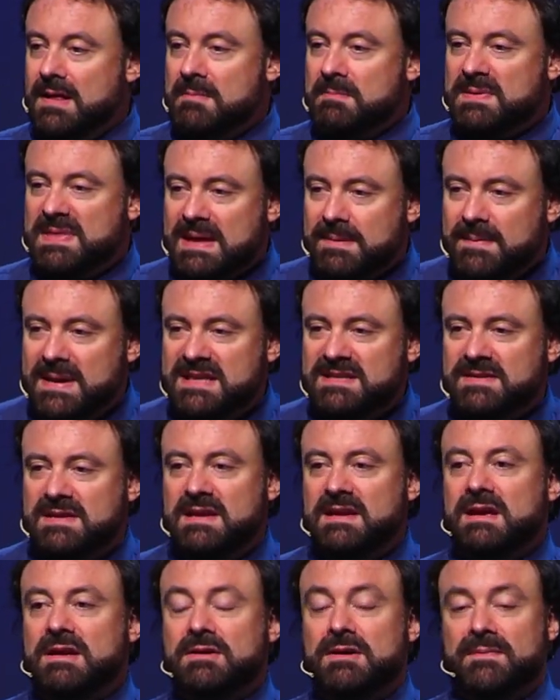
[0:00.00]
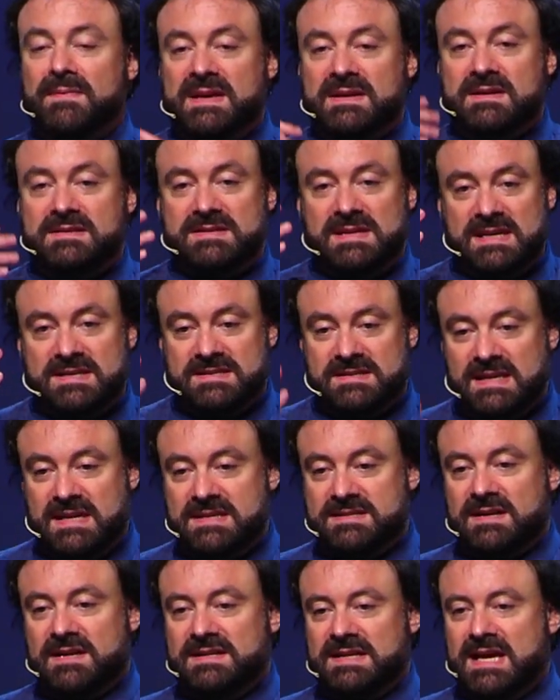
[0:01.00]
But that meant that you got
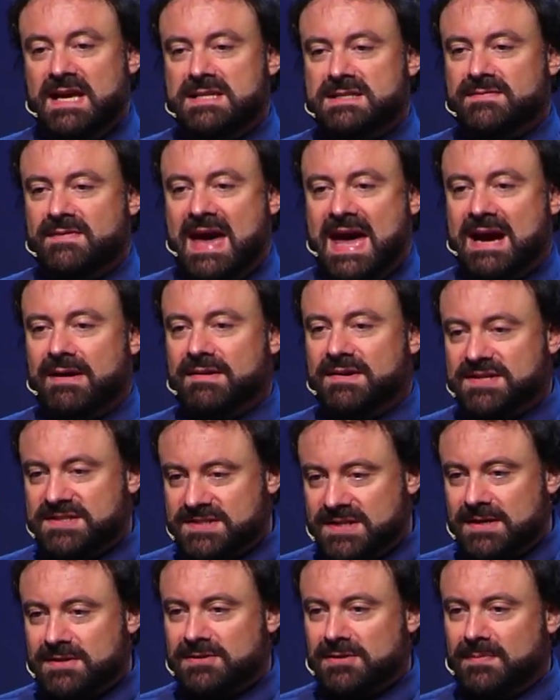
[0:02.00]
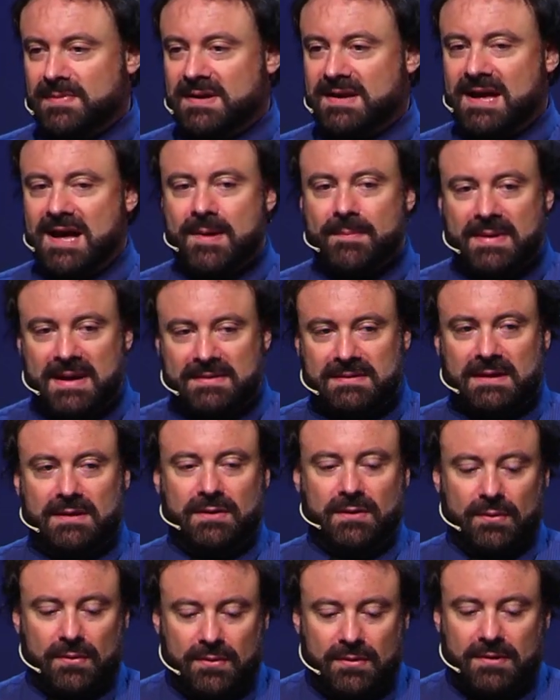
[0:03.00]
these ideas of Aristotle becoming the
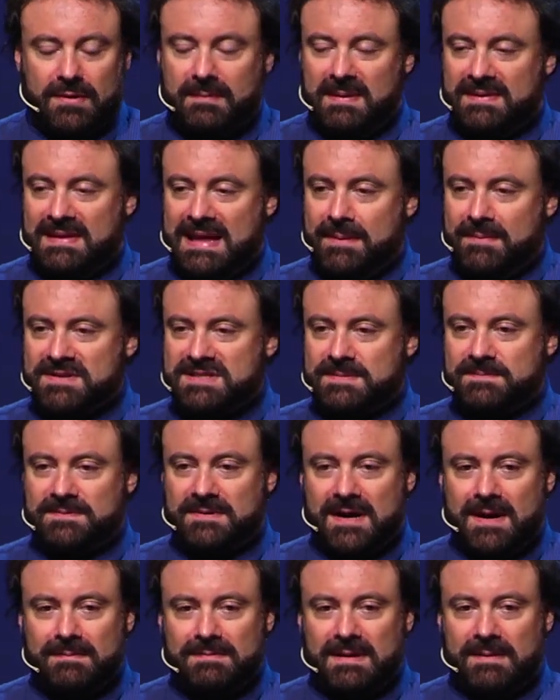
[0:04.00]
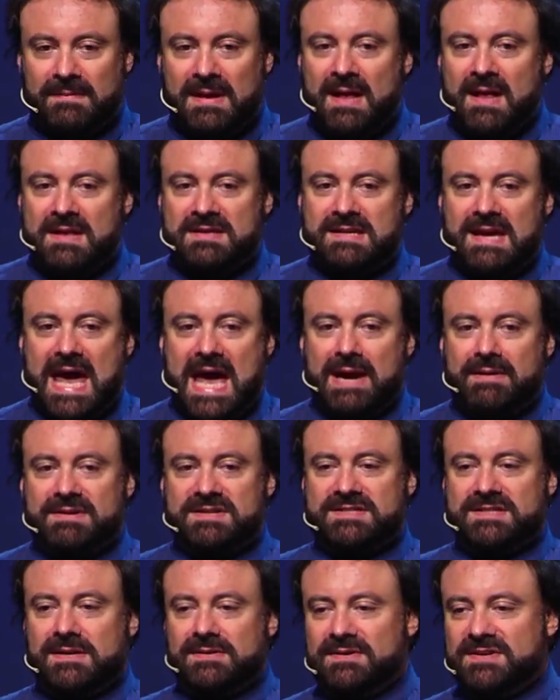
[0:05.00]
norm, and that was a problem. See,
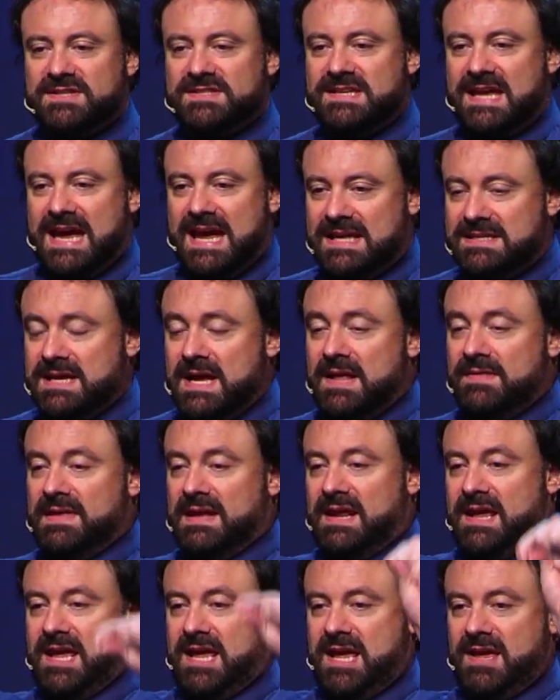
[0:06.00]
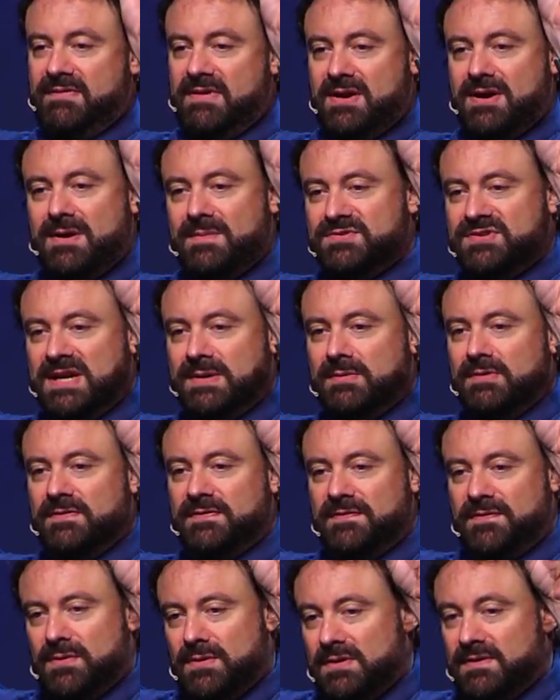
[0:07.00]
Aristotle said that a heavy object will
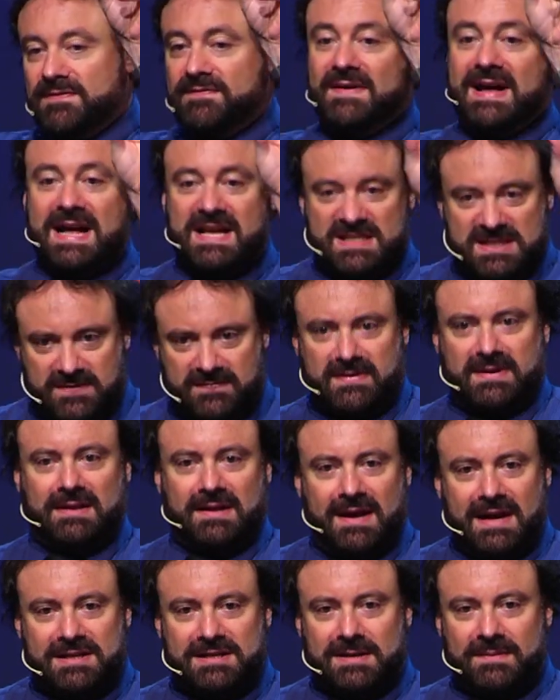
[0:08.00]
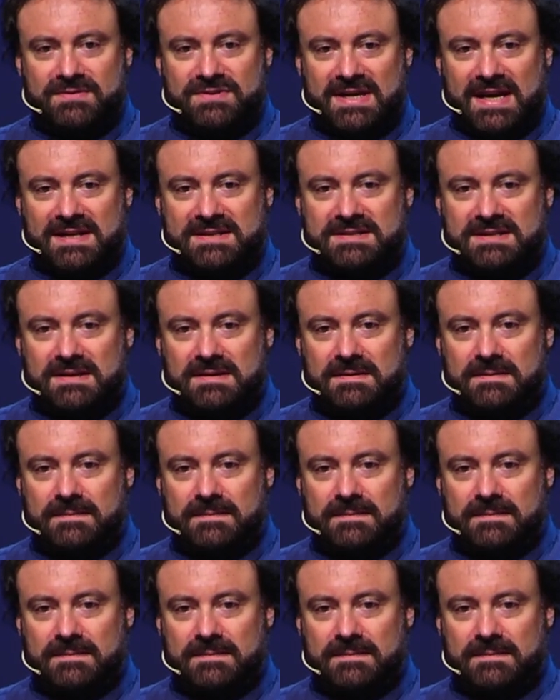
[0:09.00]
fall faster than a light object.